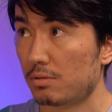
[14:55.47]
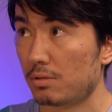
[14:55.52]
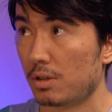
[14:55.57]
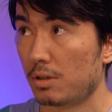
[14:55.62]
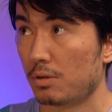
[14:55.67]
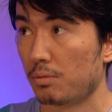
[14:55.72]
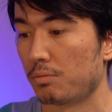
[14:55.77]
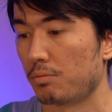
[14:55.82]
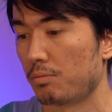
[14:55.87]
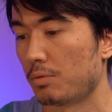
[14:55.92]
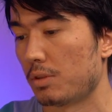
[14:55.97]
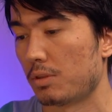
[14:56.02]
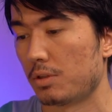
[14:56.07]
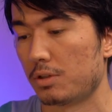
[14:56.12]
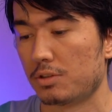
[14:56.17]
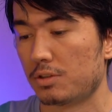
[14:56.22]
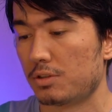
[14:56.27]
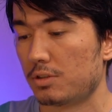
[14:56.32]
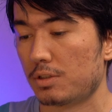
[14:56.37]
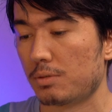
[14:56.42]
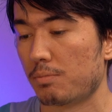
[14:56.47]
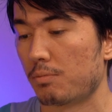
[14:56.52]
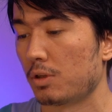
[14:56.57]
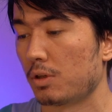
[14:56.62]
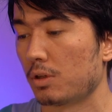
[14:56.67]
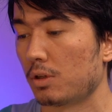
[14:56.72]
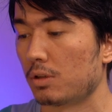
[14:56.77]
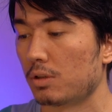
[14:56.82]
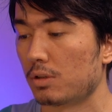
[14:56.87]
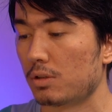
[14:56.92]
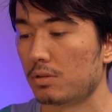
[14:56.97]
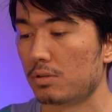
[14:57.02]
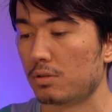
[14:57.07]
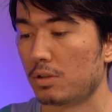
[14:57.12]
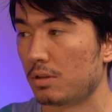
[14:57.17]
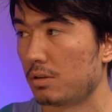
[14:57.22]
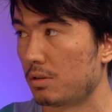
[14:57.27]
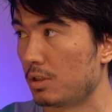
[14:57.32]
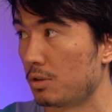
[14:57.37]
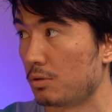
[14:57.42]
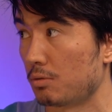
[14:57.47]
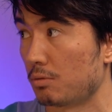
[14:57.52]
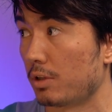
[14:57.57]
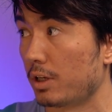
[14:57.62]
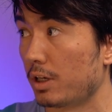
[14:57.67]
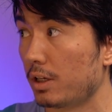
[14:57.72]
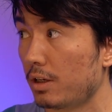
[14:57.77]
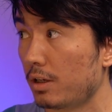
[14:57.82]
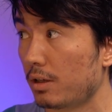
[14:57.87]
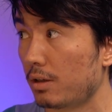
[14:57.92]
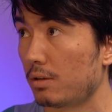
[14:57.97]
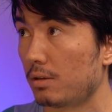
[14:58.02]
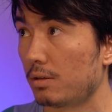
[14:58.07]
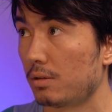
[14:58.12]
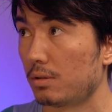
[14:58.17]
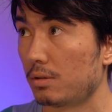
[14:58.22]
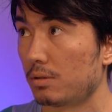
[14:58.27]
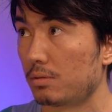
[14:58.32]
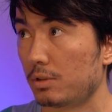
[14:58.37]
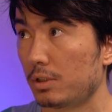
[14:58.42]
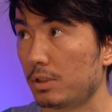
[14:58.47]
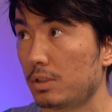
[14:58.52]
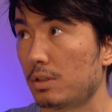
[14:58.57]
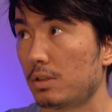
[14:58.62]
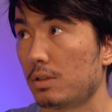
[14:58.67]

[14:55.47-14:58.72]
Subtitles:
when there's something that they don't like, right?